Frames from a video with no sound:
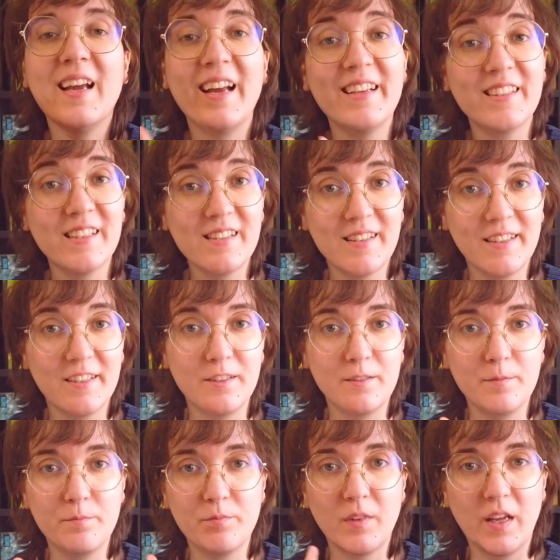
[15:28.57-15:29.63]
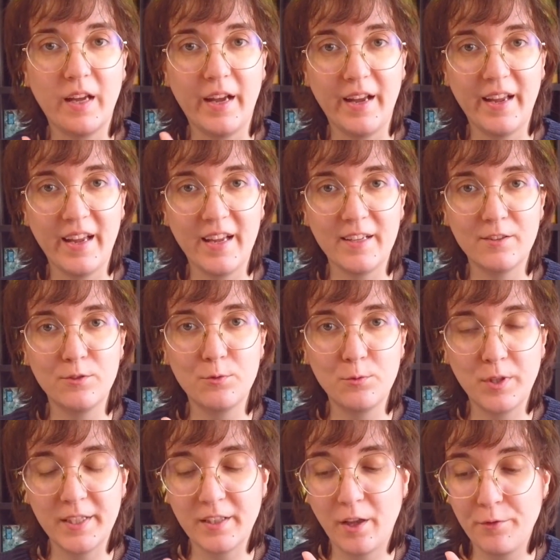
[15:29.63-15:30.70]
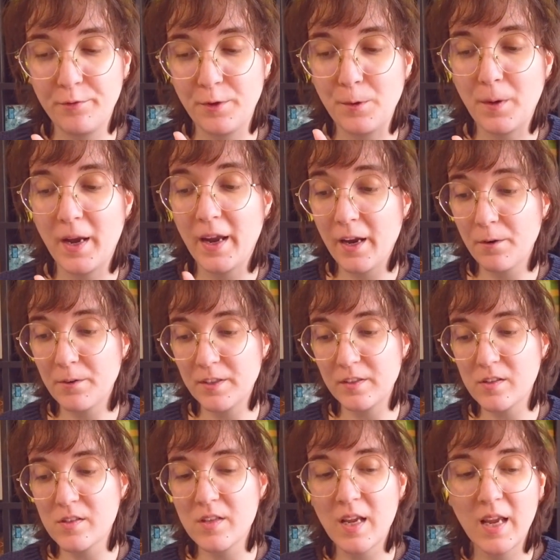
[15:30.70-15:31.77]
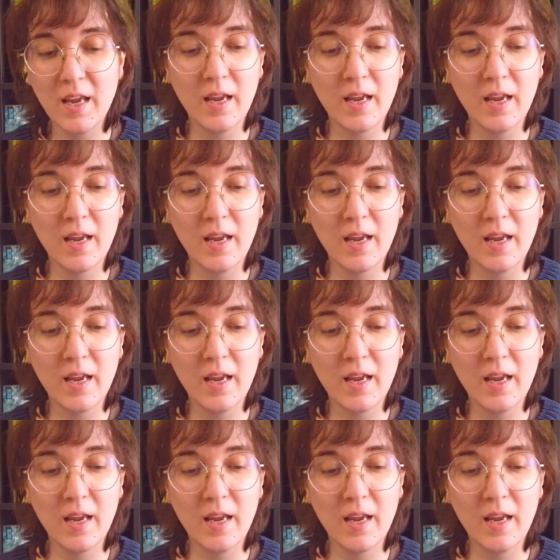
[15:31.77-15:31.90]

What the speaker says: As I said, I had to run a few errands